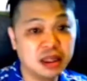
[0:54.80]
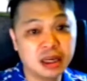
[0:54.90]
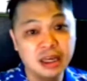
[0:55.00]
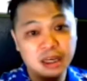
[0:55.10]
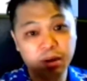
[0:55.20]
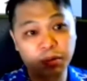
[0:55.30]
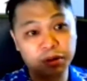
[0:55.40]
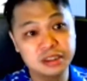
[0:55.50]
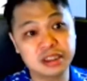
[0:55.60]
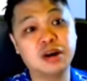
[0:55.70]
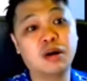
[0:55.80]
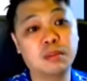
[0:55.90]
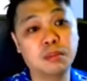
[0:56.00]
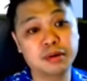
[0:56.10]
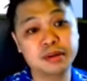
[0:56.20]
was the en-bloc
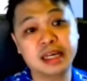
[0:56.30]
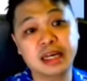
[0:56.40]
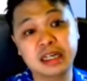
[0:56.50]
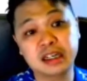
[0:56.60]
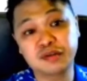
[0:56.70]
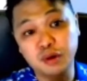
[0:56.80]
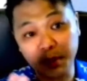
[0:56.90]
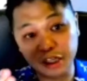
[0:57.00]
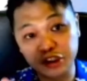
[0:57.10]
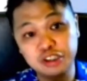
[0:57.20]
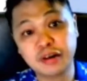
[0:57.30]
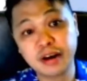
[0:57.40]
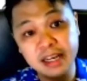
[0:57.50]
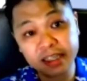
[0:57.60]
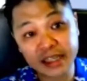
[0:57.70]
cycle followed by GLS
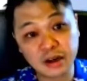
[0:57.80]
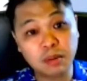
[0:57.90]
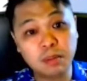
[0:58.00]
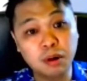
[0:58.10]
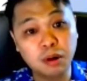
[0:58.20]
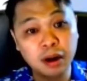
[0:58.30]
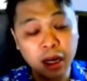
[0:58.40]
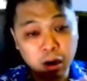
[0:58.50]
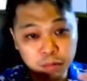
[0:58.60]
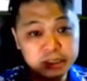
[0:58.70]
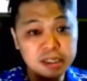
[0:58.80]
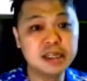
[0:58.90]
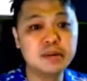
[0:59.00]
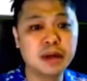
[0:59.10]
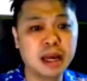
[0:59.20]
and en-bloc. Recently, we
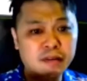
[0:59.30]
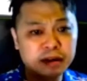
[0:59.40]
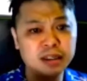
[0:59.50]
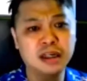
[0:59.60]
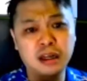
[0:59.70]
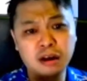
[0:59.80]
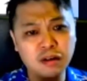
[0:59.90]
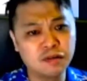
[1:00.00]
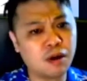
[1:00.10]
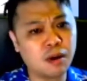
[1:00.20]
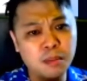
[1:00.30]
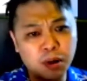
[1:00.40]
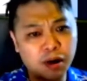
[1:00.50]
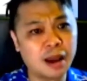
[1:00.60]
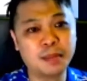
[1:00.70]
have heard a lot of en-bloc
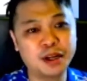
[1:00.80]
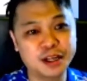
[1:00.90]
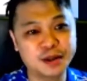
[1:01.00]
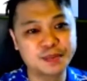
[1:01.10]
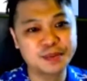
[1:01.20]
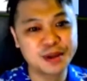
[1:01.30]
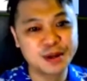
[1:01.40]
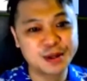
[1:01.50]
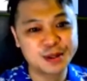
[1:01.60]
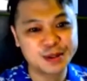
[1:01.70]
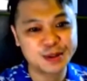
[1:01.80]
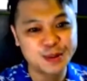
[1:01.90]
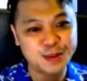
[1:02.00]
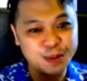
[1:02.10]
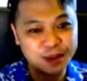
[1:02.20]
happening. So
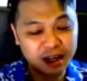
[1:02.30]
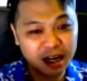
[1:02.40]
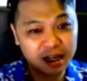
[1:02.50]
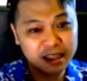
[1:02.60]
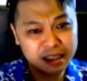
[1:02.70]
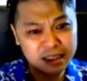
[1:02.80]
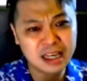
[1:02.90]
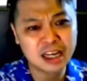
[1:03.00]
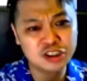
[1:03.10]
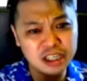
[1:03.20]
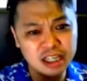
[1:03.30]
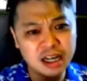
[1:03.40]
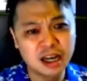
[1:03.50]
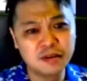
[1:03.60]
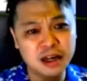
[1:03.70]
it is actually in line with
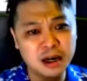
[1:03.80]
government